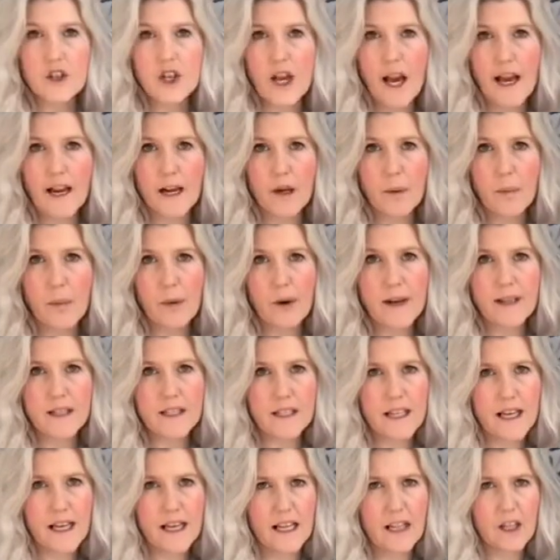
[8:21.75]
check
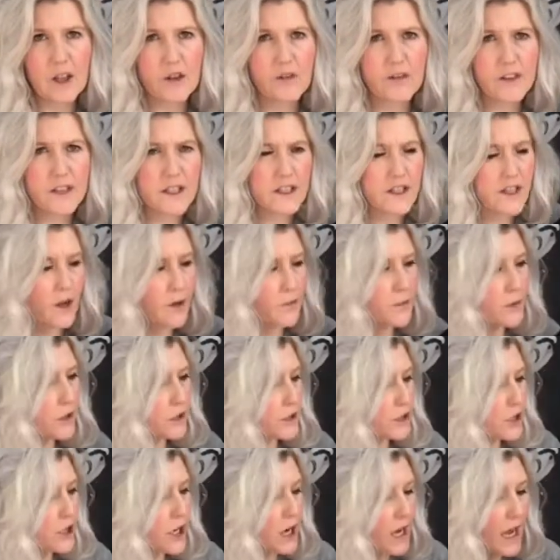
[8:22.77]
print, and I love it so
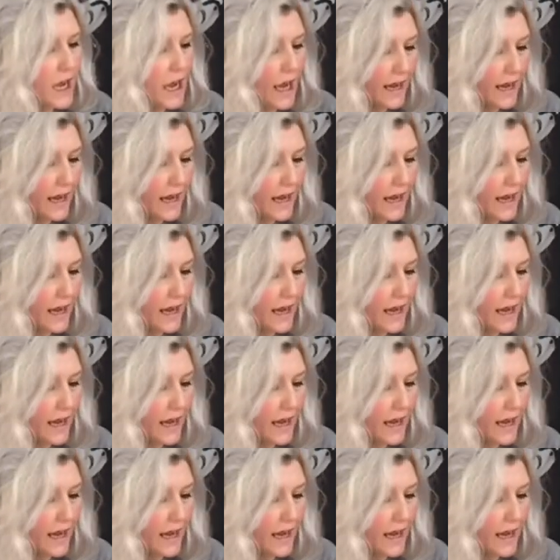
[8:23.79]
much.